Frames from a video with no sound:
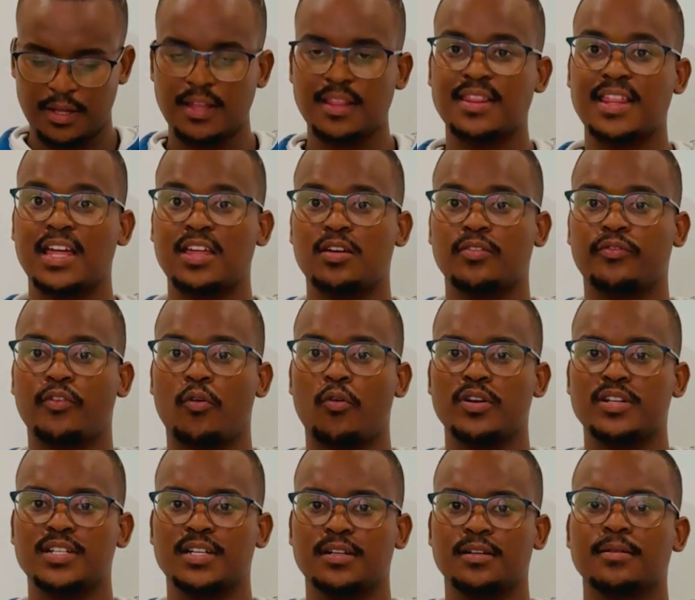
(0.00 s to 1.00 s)
Thank you for
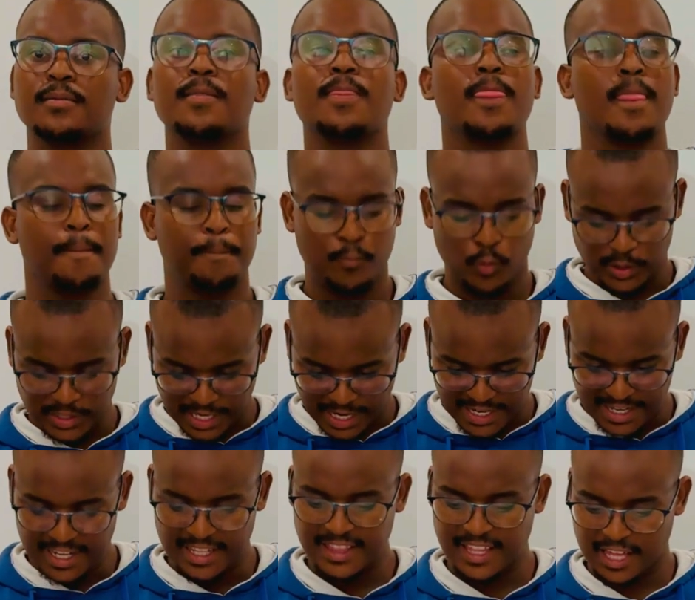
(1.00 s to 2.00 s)
watching. We're done
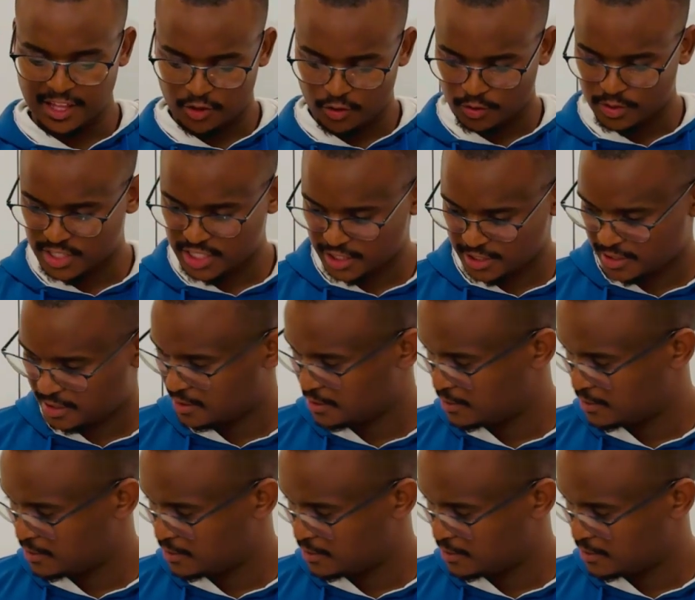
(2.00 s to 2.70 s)
here. Thank you. Cheers.